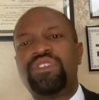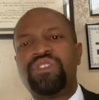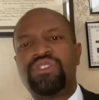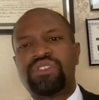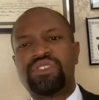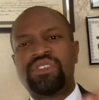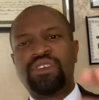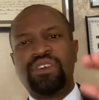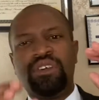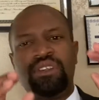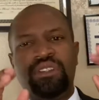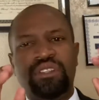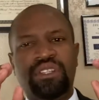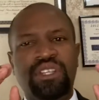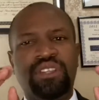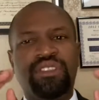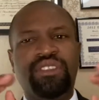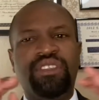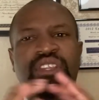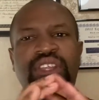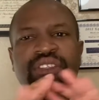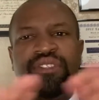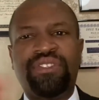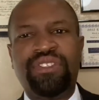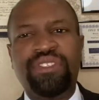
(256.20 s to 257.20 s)
So
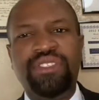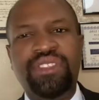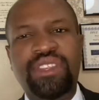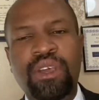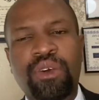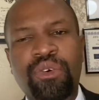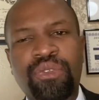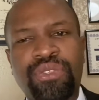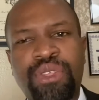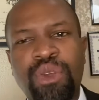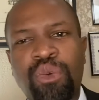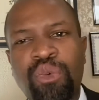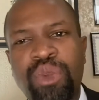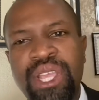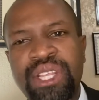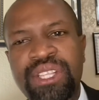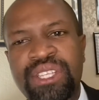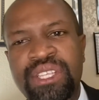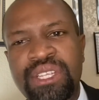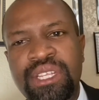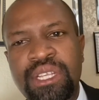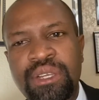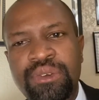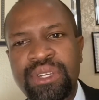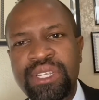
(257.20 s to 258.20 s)
the way
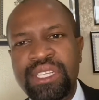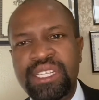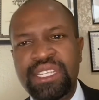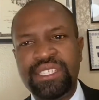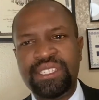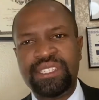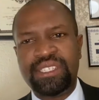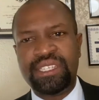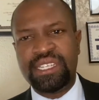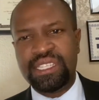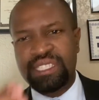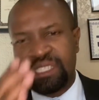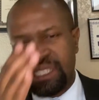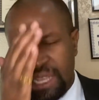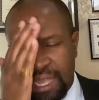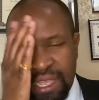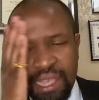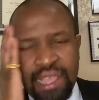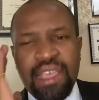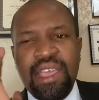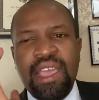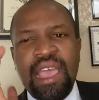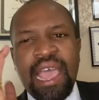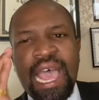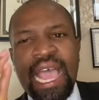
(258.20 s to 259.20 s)
to do it is this:
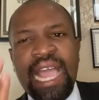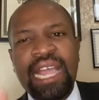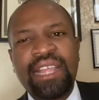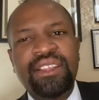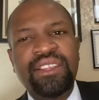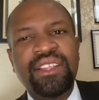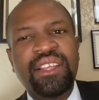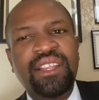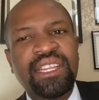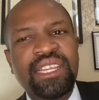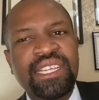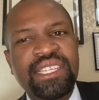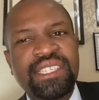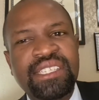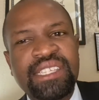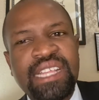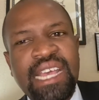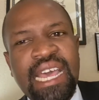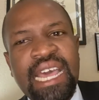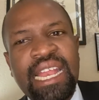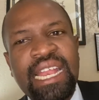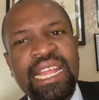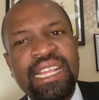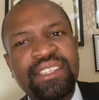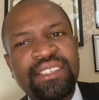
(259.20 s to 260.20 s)
acknowledge
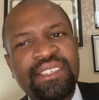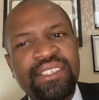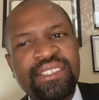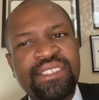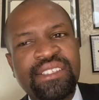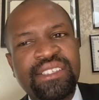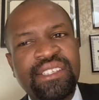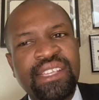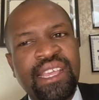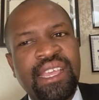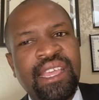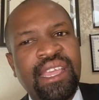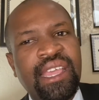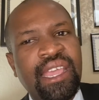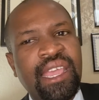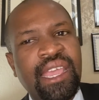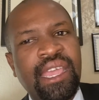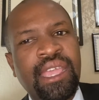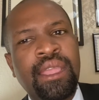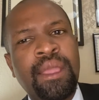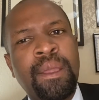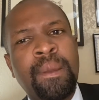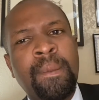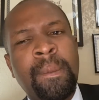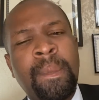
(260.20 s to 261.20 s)
that and just say,
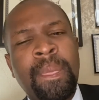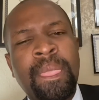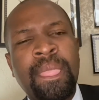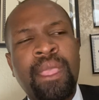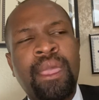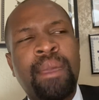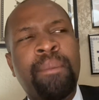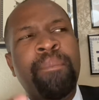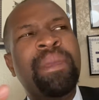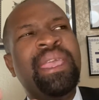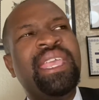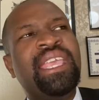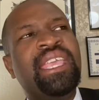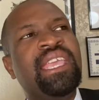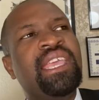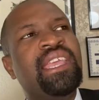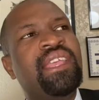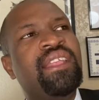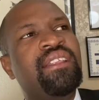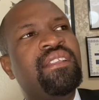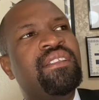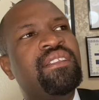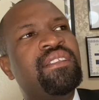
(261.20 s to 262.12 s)
hey, make it